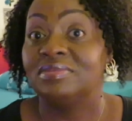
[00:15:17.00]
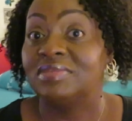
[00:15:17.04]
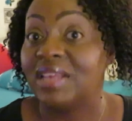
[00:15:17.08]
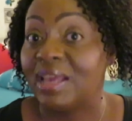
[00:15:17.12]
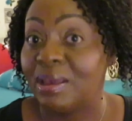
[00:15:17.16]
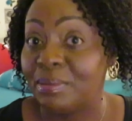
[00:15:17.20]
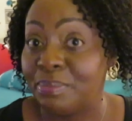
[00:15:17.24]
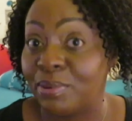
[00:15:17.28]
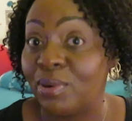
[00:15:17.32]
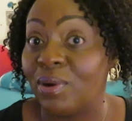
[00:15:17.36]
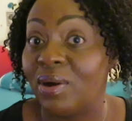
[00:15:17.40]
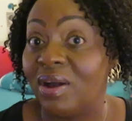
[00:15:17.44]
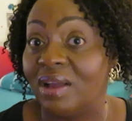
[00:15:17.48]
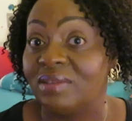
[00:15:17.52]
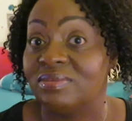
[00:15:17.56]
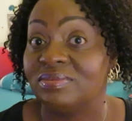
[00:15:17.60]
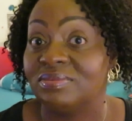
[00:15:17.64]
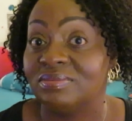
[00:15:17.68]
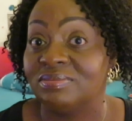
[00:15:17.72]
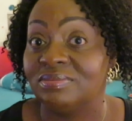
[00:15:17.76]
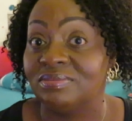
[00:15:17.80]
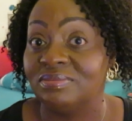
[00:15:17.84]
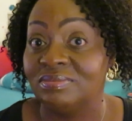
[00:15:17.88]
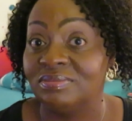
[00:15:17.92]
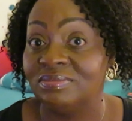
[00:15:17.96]
that part.
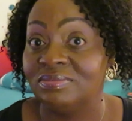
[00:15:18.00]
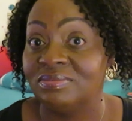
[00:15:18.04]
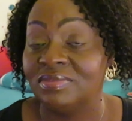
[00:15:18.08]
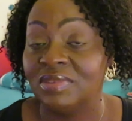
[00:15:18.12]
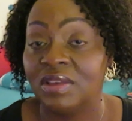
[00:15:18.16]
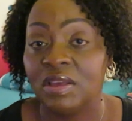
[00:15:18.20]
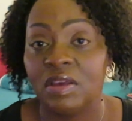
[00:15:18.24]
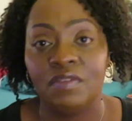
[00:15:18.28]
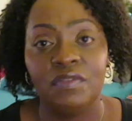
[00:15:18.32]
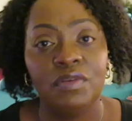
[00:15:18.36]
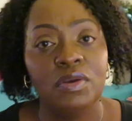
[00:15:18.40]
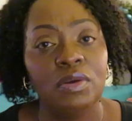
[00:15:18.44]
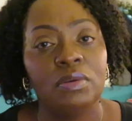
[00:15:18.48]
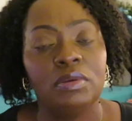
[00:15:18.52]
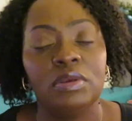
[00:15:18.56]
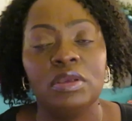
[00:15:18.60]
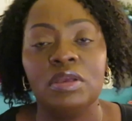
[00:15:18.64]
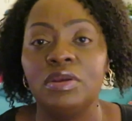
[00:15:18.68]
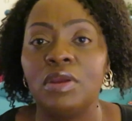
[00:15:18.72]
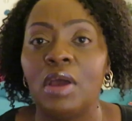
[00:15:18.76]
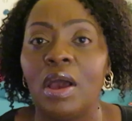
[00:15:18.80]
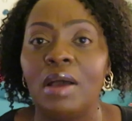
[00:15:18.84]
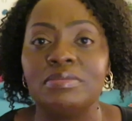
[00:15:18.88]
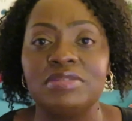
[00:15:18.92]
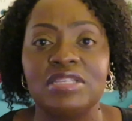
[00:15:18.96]
If you,
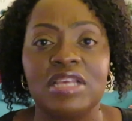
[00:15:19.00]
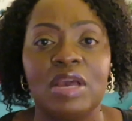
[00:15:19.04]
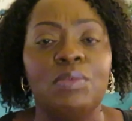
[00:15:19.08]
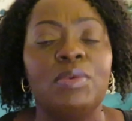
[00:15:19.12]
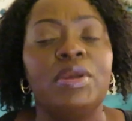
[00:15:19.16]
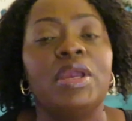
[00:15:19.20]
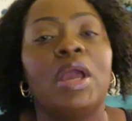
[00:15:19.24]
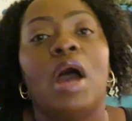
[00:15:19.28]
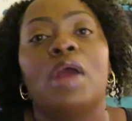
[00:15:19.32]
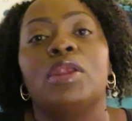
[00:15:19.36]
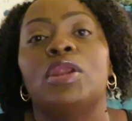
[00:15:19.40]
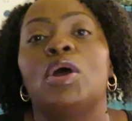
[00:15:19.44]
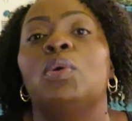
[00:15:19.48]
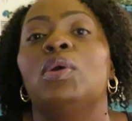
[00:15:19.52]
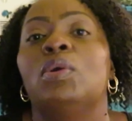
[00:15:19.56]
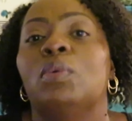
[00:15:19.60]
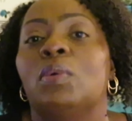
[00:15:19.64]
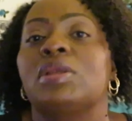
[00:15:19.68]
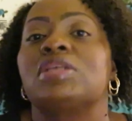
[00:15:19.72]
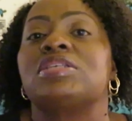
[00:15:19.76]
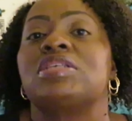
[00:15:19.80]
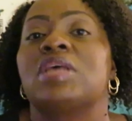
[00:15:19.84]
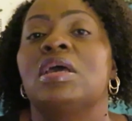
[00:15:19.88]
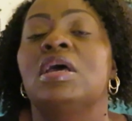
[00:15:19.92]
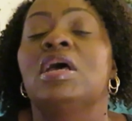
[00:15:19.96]
you know what I'm saying? We all know we
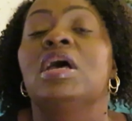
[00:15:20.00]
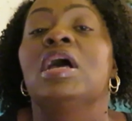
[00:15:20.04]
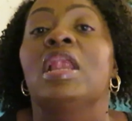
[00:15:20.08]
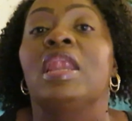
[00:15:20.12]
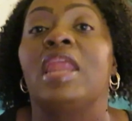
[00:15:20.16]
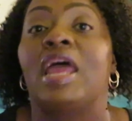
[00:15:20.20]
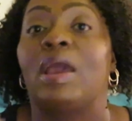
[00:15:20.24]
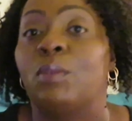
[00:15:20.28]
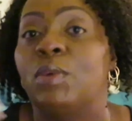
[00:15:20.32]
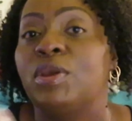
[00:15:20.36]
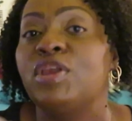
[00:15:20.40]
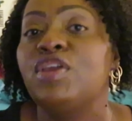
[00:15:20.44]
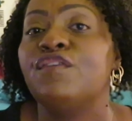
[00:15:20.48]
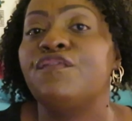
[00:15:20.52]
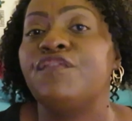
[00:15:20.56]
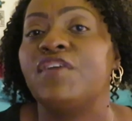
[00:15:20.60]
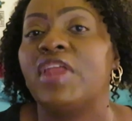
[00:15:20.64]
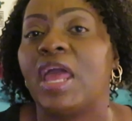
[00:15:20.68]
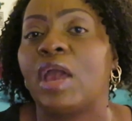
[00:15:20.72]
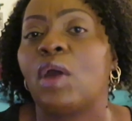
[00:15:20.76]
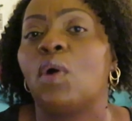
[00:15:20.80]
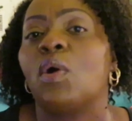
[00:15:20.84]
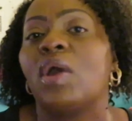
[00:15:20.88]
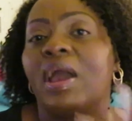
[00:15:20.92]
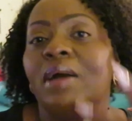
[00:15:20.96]
want to say, like when you
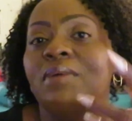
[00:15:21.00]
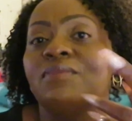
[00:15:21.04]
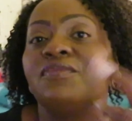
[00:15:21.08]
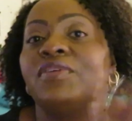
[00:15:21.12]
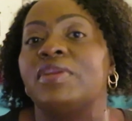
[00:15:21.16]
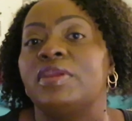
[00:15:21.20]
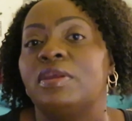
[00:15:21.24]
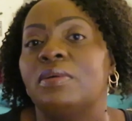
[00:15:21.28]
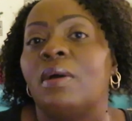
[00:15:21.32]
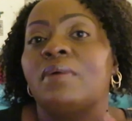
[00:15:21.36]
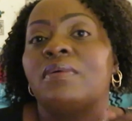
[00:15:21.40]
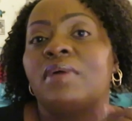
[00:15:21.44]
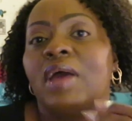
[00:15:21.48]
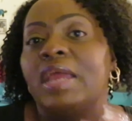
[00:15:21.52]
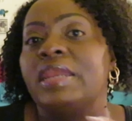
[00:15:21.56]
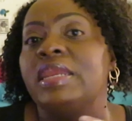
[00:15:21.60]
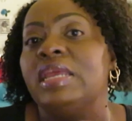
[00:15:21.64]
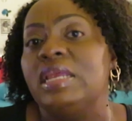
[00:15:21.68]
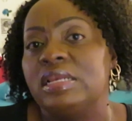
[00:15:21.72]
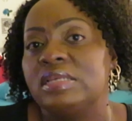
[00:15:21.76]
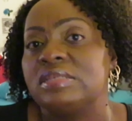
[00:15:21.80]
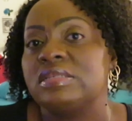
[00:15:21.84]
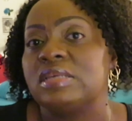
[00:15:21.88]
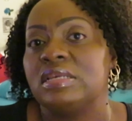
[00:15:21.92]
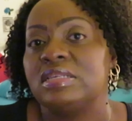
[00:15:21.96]
feel like, okay, I'm, I
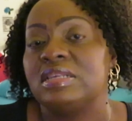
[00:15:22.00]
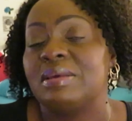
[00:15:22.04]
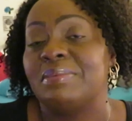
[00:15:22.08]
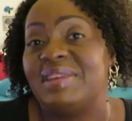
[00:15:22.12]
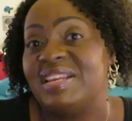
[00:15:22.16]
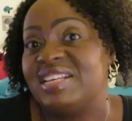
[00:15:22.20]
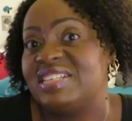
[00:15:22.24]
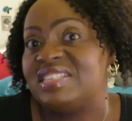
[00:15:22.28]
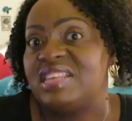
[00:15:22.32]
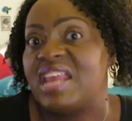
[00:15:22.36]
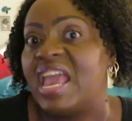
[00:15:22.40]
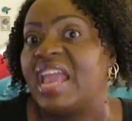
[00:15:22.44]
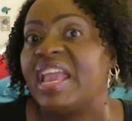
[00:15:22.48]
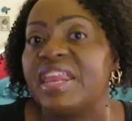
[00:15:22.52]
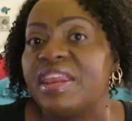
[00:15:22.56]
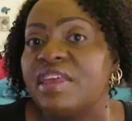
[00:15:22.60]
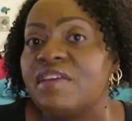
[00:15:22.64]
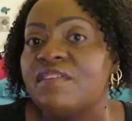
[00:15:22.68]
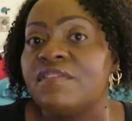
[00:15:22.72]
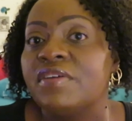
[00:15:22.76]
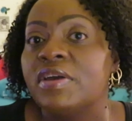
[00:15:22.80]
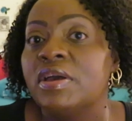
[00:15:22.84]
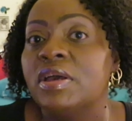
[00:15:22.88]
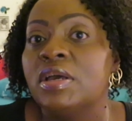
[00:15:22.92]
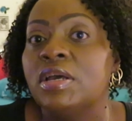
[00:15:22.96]
need to say something that's
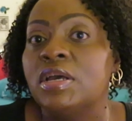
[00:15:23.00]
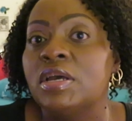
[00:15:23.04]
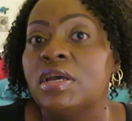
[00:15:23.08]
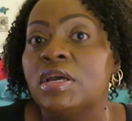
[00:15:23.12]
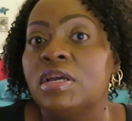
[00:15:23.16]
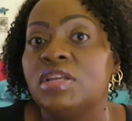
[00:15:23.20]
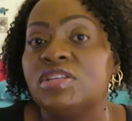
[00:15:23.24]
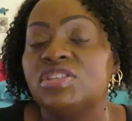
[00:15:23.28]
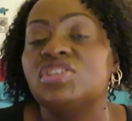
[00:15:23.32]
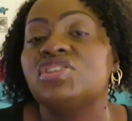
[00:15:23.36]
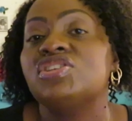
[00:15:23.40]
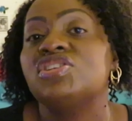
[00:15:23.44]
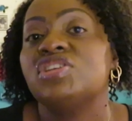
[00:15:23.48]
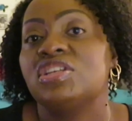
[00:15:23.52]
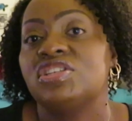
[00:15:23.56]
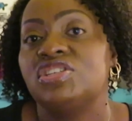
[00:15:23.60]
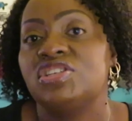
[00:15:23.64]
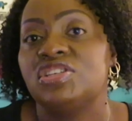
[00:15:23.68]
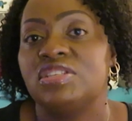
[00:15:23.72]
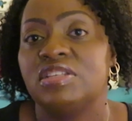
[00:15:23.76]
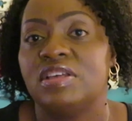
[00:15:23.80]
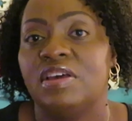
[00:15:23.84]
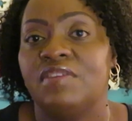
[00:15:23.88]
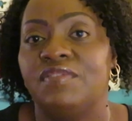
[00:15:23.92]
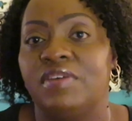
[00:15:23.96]
negative, just shut
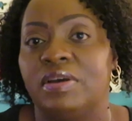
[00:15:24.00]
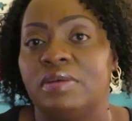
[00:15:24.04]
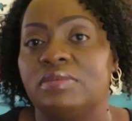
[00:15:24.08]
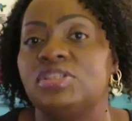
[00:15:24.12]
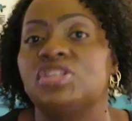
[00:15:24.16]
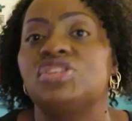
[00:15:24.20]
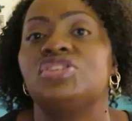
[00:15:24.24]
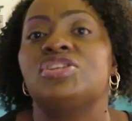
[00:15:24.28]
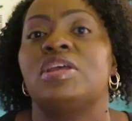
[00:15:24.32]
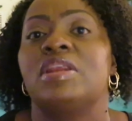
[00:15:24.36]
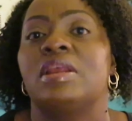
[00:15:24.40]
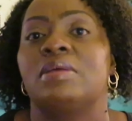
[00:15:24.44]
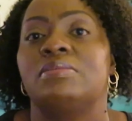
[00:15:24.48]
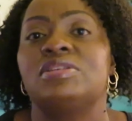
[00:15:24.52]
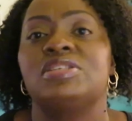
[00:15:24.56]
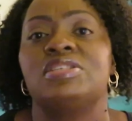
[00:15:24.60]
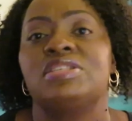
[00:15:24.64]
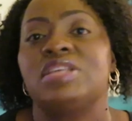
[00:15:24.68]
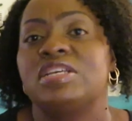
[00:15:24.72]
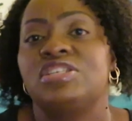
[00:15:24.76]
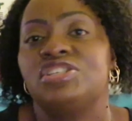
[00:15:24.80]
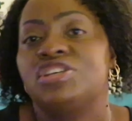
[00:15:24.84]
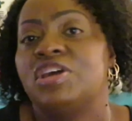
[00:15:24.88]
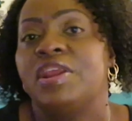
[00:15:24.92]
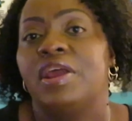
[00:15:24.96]
yourself up. Just shut up. Just
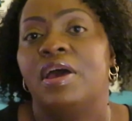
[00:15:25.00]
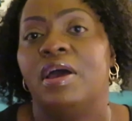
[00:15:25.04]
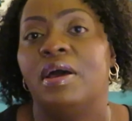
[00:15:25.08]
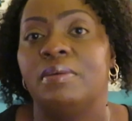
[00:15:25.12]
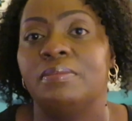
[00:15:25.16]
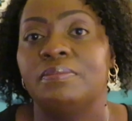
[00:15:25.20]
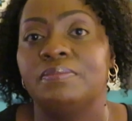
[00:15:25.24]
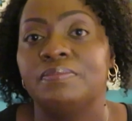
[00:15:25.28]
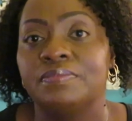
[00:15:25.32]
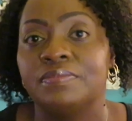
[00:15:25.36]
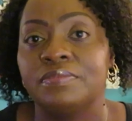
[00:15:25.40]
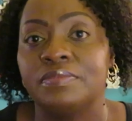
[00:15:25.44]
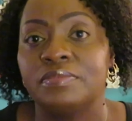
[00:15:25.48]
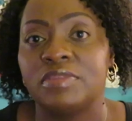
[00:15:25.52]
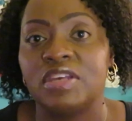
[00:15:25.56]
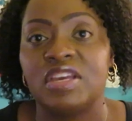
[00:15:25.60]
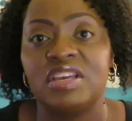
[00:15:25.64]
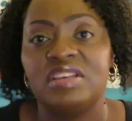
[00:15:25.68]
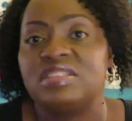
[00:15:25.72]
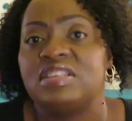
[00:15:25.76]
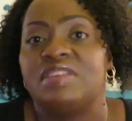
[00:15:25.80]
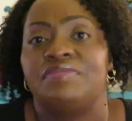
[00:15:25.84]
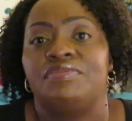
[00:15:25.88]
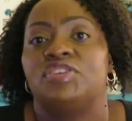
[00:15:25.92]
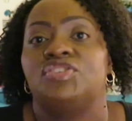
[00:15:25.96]
say shut up. Tell
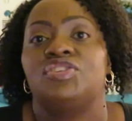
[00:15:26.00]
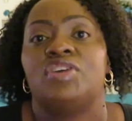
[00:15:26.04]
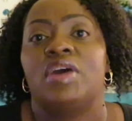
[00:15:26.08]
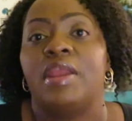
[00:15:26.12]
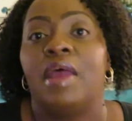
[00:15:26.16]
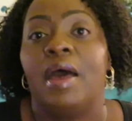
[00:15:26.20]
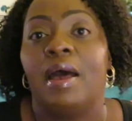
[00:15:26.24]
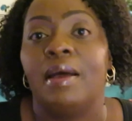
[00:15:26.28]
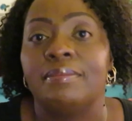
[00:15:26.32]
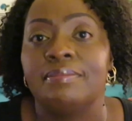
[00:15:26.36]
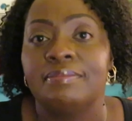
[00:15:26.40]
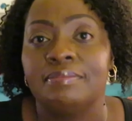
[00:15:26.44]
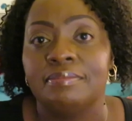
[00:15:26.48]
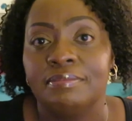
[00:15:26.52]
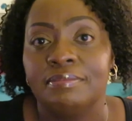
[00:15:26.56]
yourself to shut up.